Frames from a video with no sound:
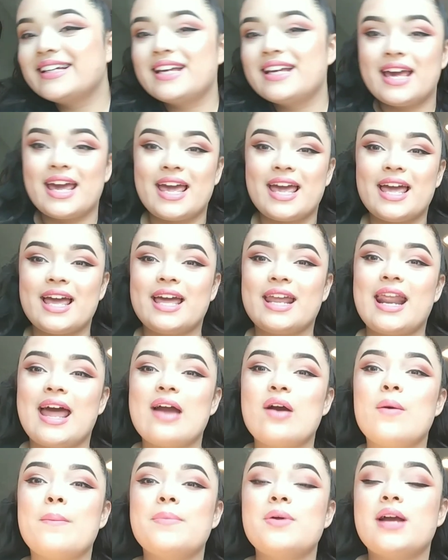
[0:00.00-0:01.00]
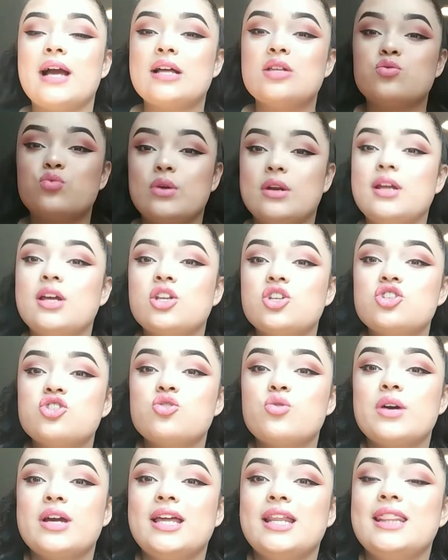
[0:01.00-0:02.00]
And I hope you guys really
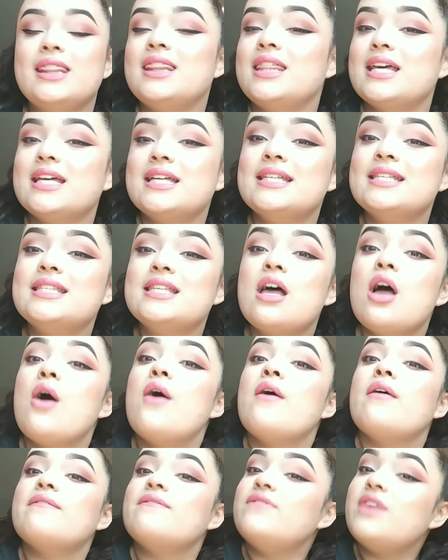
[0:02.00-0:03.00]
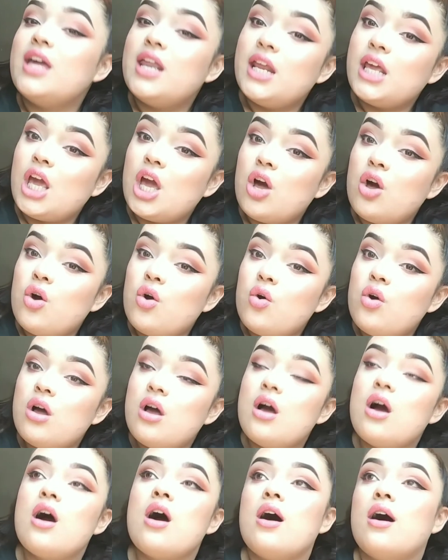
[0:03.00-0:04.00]
enjoyed this video.
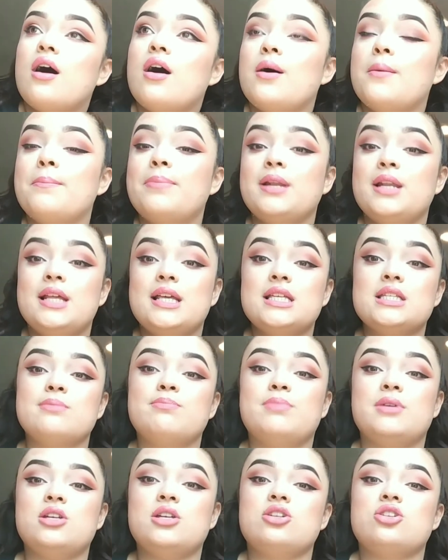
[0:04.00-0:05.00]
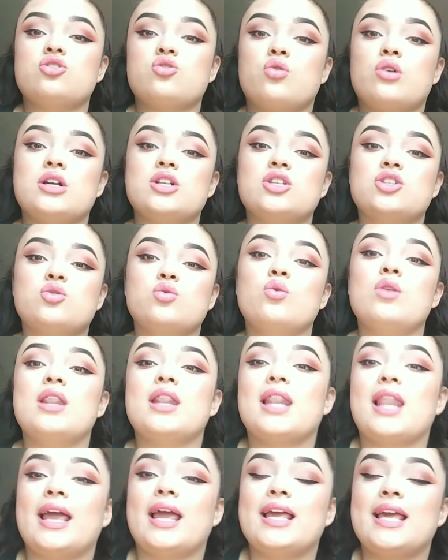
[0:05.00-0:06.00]
Please be sure to
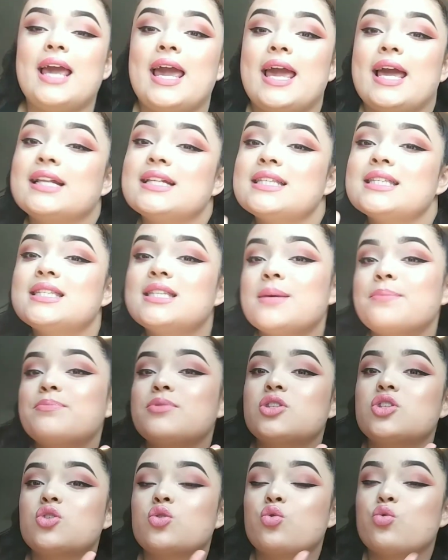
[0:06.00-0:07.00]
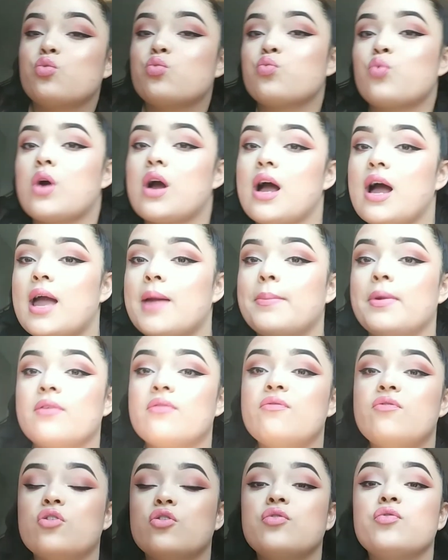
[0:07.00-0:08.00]
like and subscribe,
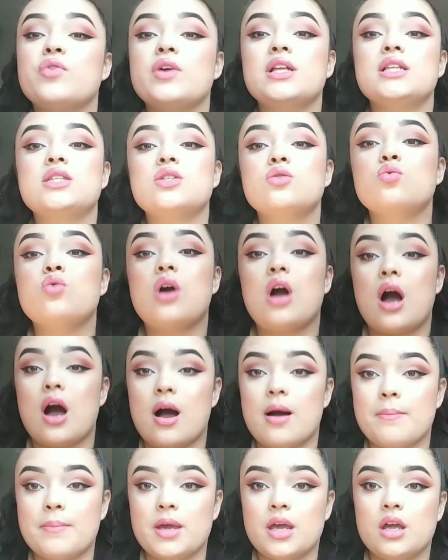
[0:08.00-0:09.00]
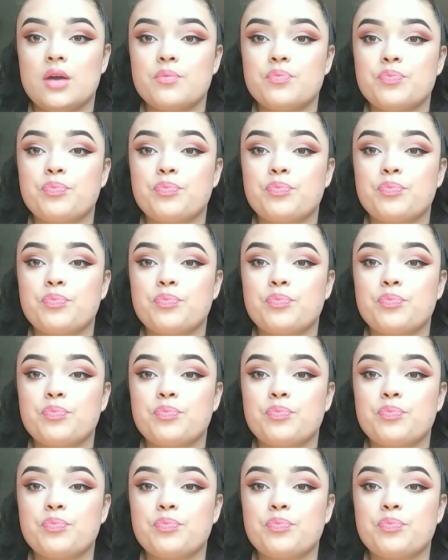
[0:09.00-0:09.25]
and feel free to comment